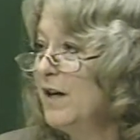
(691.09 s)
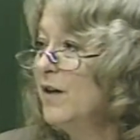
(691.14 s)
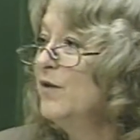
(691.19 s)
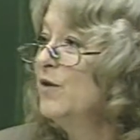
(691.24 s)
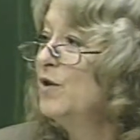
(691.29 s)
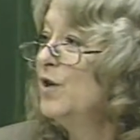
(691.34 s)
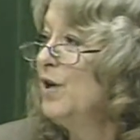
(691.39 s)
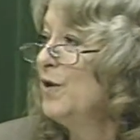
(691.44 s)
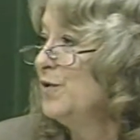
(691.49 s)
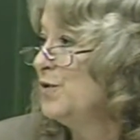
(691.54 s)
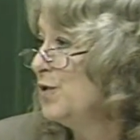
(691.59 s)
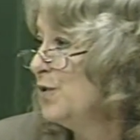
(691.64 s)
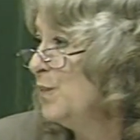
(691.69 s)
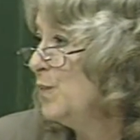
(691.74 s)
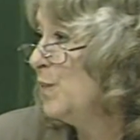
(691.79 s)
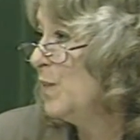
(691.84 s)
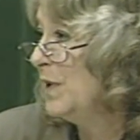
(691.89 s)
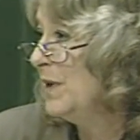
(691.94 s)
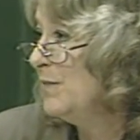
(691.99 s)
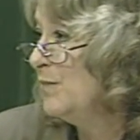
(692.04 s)
another
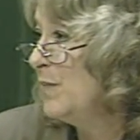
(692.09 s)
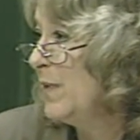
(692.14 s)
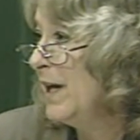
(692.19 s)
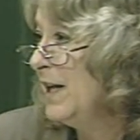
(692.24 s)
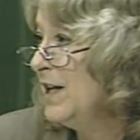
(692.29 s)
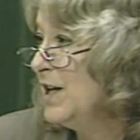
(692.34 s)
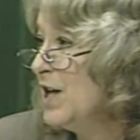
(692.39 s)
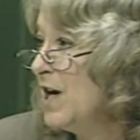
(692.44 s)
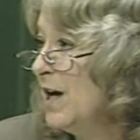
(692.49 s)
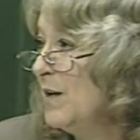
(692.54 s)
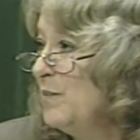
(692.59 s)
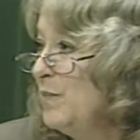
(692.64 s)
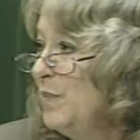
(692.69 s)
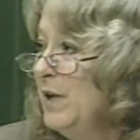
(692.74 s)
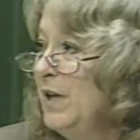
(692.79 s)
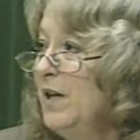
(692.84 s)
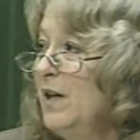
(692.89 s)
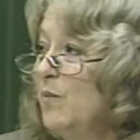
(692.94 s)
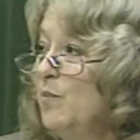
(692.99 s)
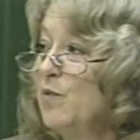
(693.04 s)
culture but might not
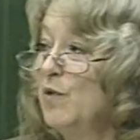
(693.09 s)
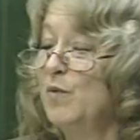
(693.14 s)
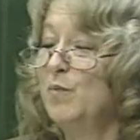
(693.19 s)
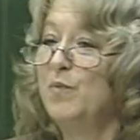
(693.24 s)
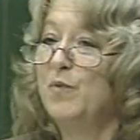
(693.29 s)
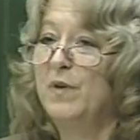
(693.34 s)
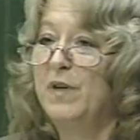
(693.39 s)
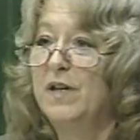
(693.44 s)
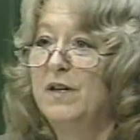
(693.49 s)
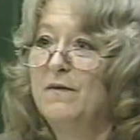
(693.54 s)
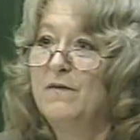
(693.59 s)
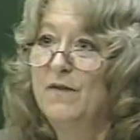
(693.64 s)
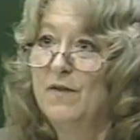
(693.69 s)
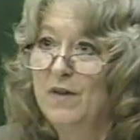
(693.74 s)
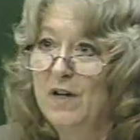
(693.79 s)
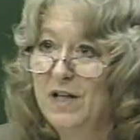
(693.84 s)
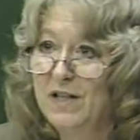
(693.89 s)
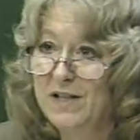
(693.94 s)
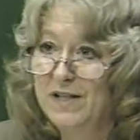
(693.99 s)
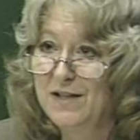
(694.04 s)
be appropriate
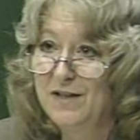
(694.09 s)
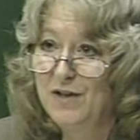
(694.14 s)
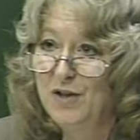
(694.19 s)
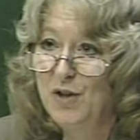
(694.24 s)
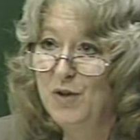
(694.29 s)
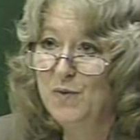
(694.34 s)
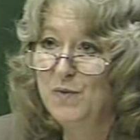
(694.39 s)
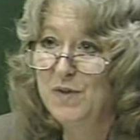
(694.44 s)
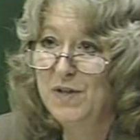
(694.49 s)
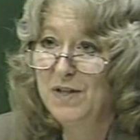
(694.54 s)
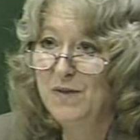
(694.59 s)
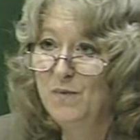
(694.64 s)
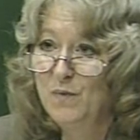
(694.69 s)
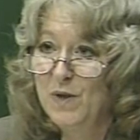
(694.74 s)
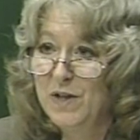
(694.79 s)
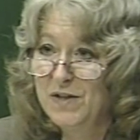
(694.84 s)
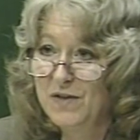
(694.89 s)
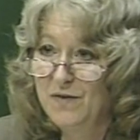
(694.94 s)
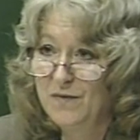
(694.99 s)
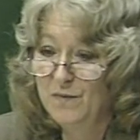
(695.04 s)
for us to use in
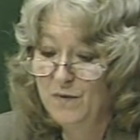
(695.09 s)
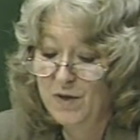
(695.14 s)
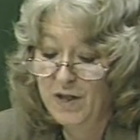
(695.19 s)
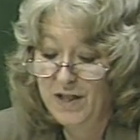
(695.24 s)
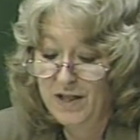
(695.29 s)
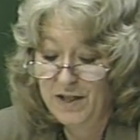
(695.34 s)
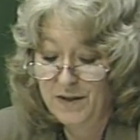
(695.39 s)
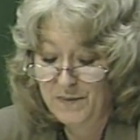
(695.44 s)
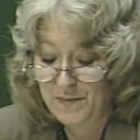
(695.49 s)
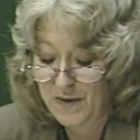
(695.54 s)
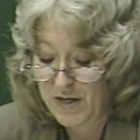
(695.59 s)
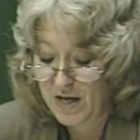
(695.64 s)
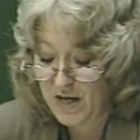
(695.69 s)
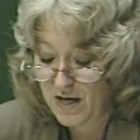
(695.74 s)
Western writing.